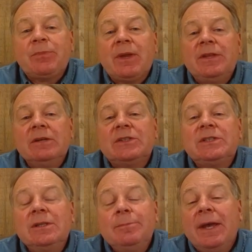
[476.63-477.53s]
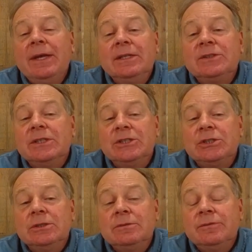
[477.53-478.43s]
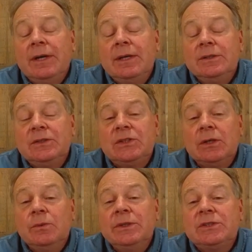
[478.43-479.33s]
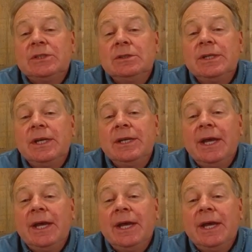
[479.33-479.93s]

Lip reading: There's still a maintenance issue, right? So we're still looking